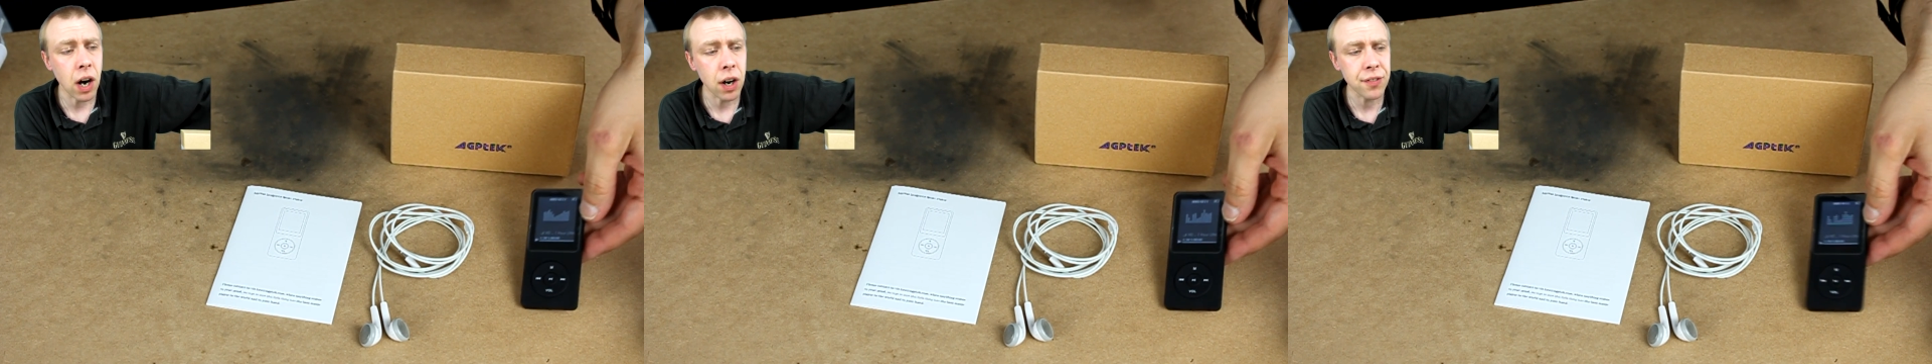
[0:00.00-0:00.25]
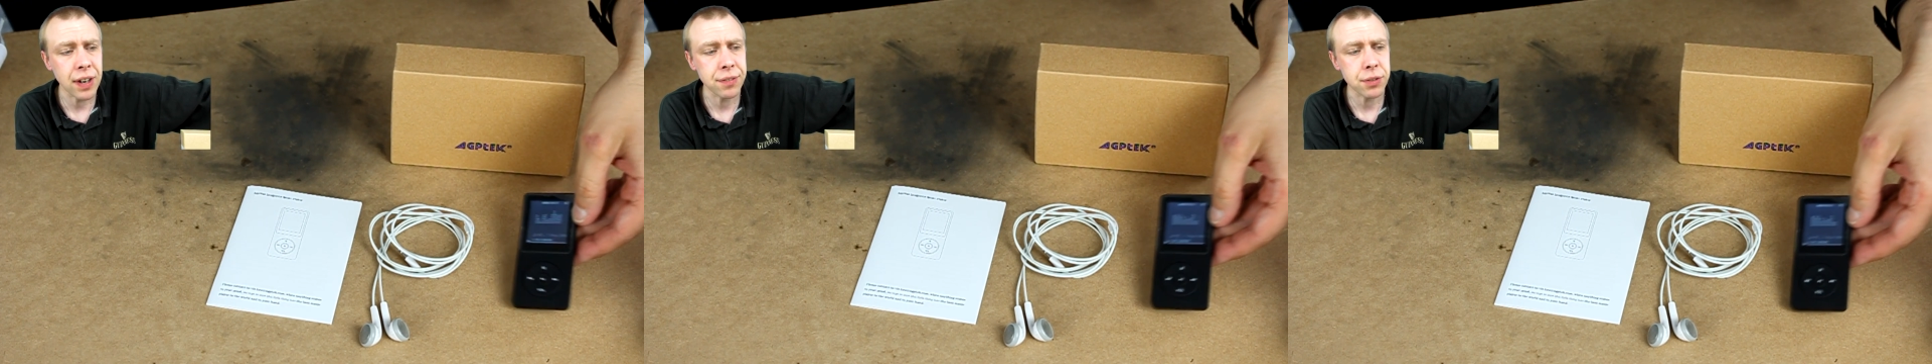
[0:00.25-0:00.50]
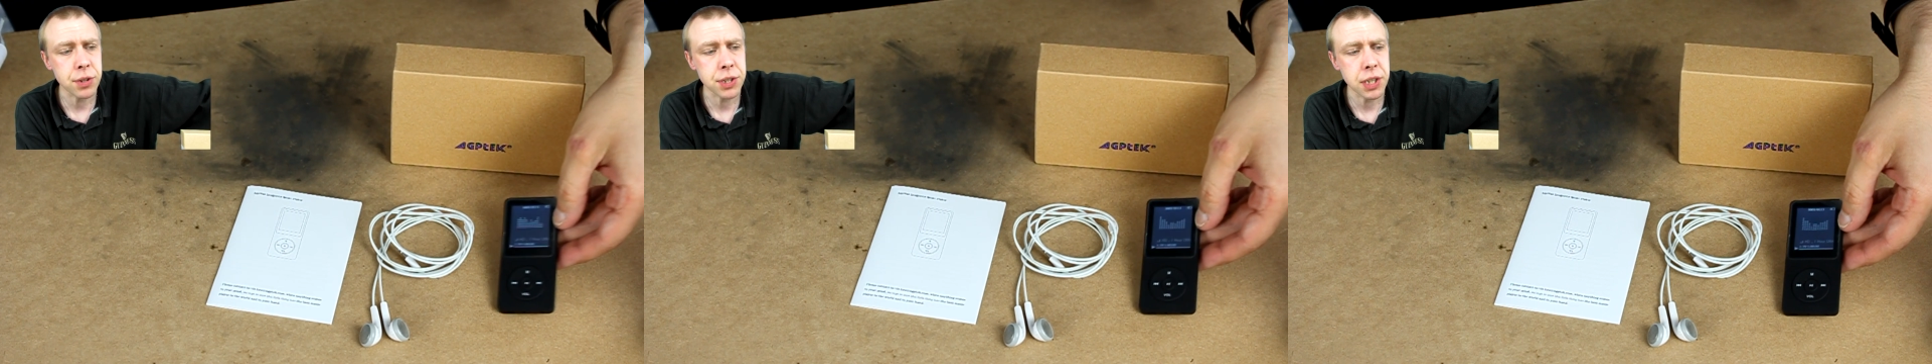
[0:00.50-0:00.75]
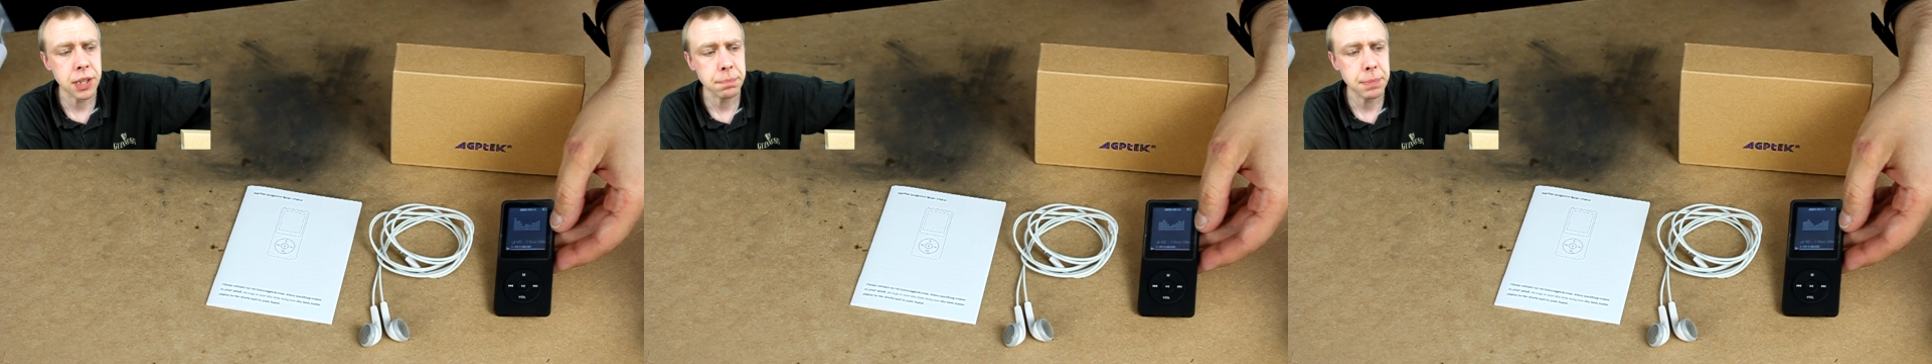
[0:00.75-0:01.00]
off after a
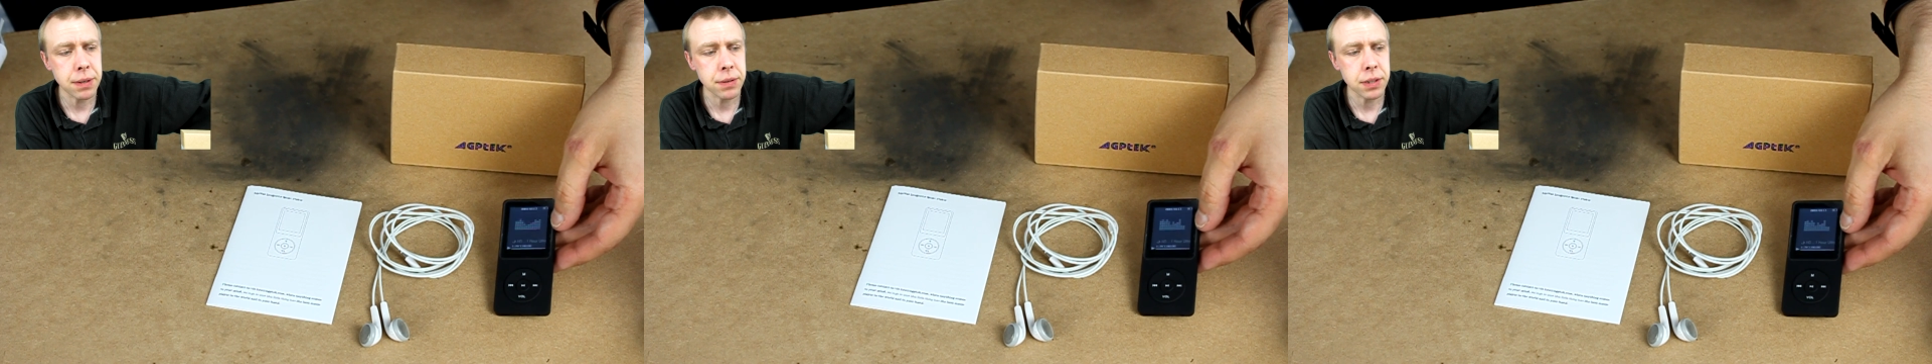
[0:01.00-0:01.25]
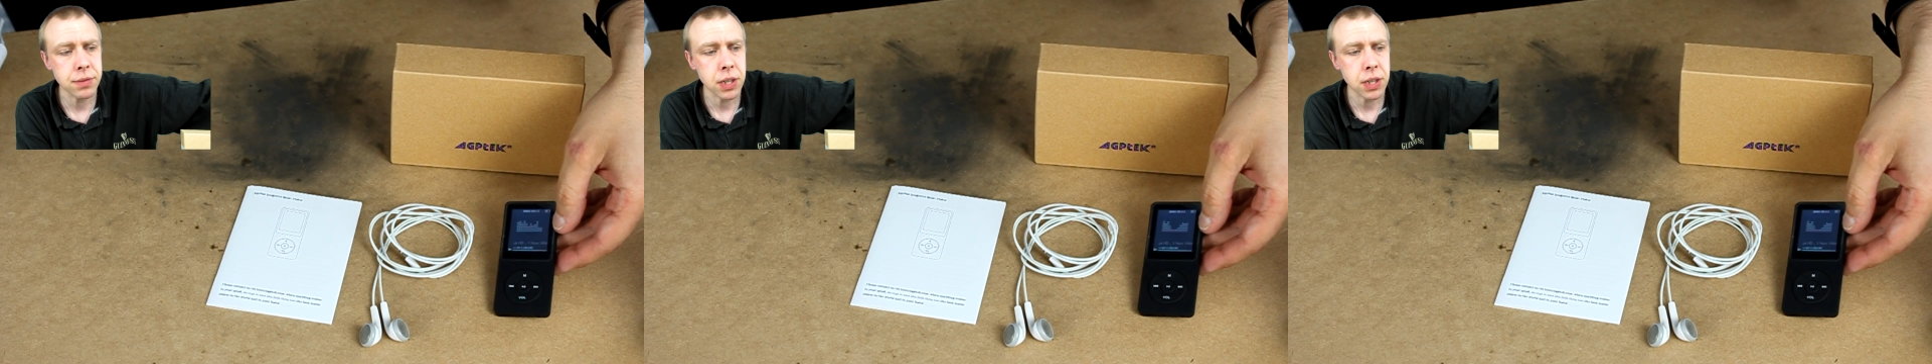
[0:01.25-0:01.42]
certain period of